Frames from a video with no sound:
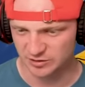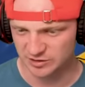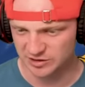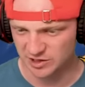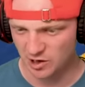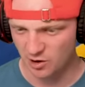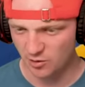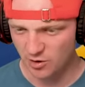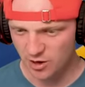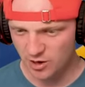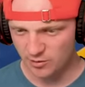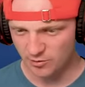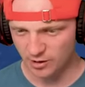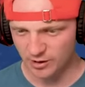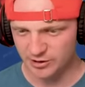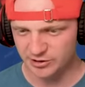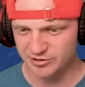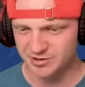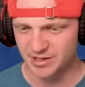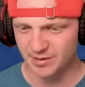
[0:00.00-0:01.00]
So we're
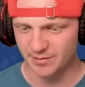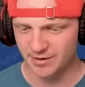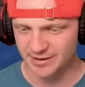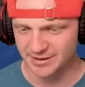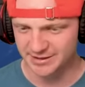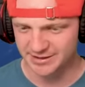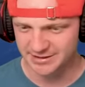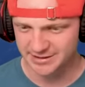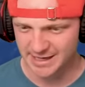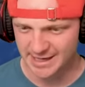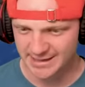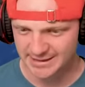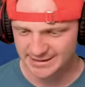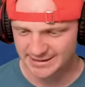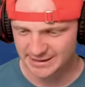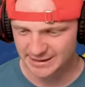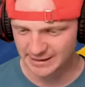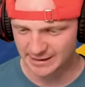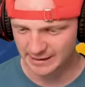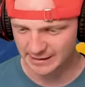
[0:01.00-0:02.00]
gonna do some of this
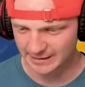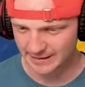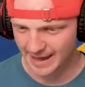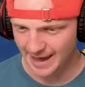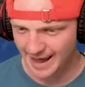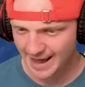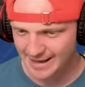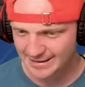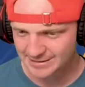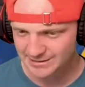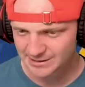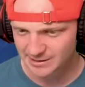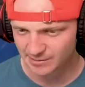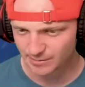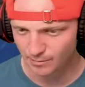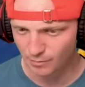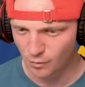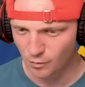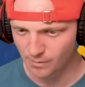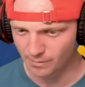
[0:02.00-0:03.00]
tinted glass,
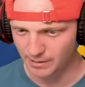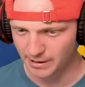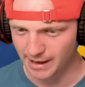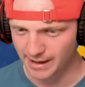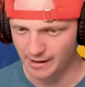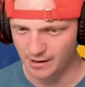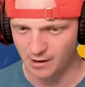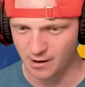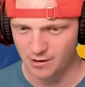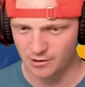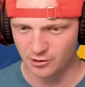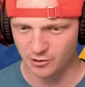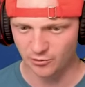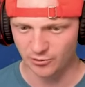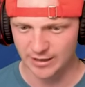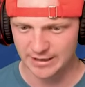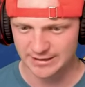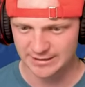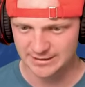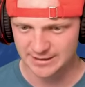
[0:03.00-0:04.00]
then more black
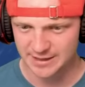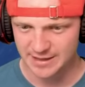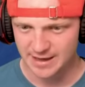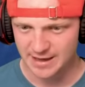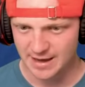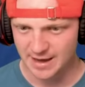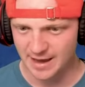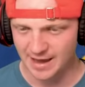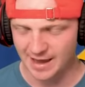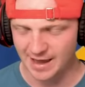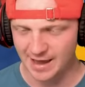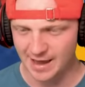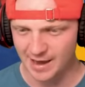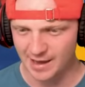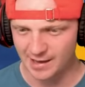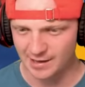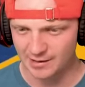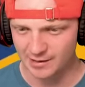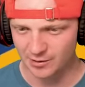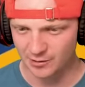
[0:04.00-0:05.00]
concrete,
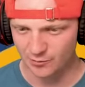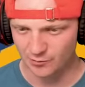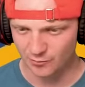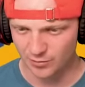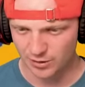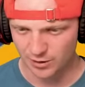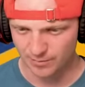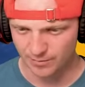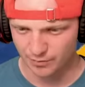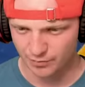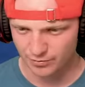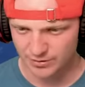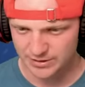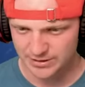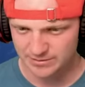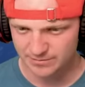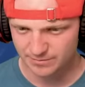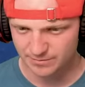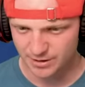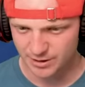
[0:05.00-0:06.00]
and we are
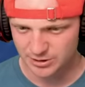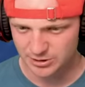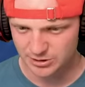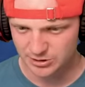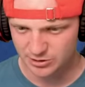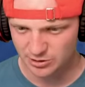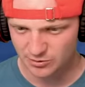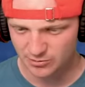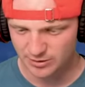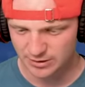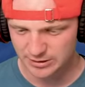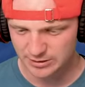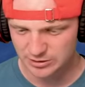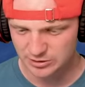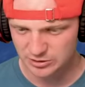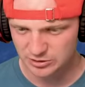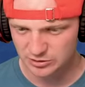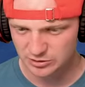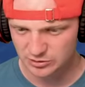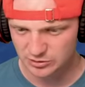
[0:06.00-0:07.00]
pretty much going
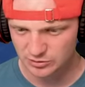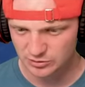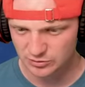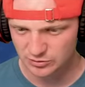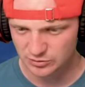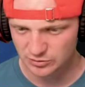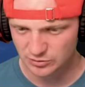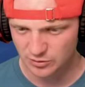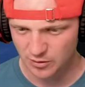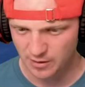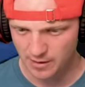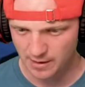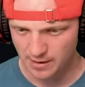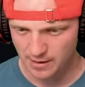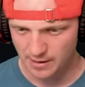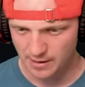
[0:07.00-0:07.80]
to